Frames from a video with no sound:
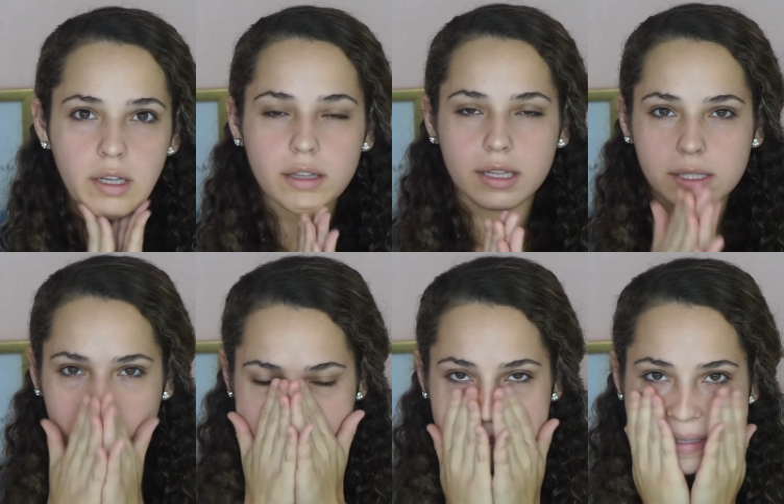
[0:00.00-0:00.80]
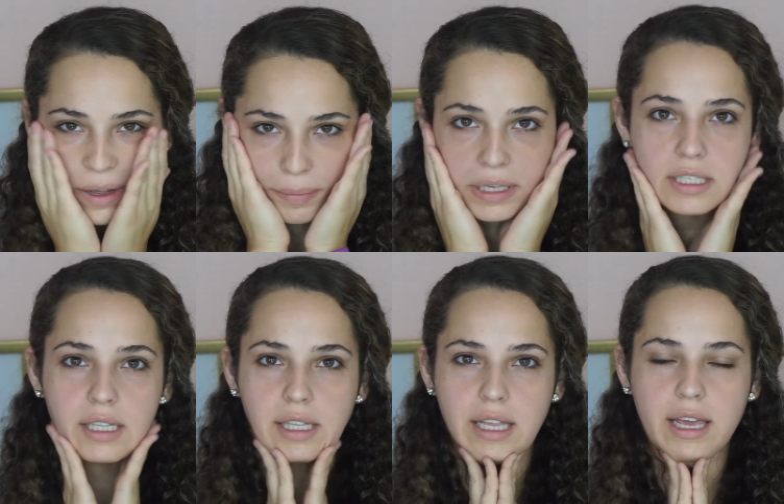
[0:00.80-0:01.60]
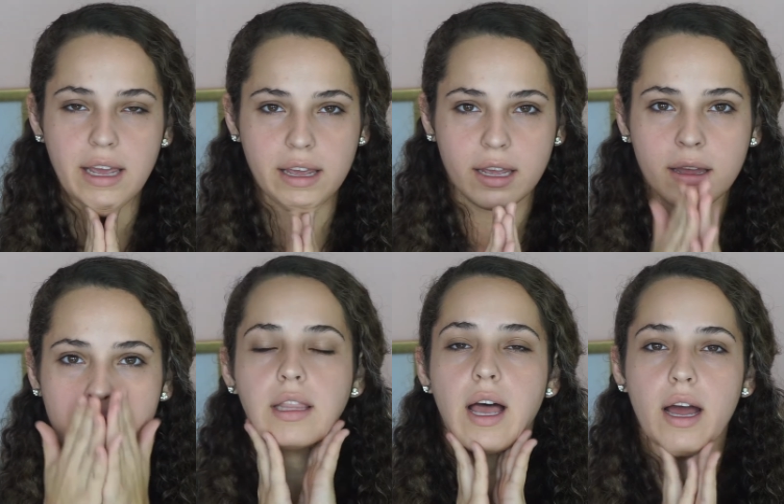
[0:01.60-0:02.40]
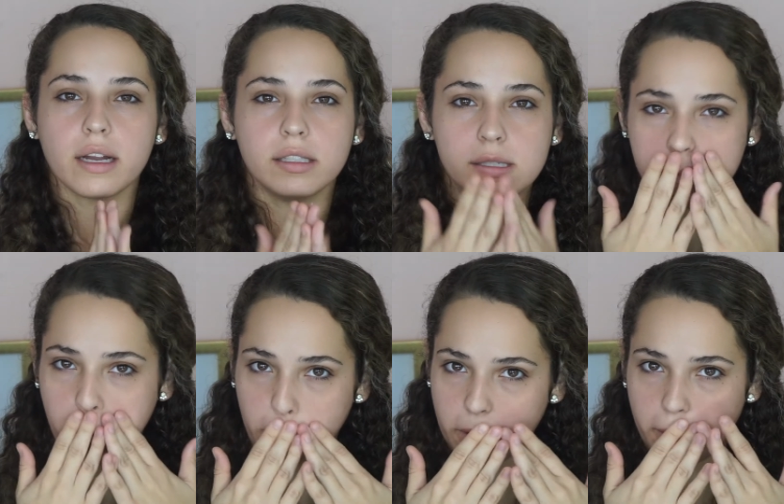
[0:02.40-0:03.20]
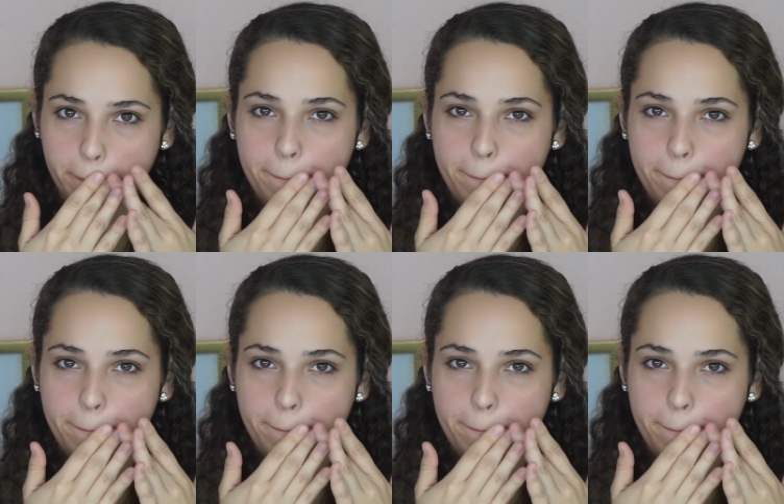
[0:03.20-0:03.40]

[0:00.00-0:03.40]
and this will just help it to lay a lot smoother.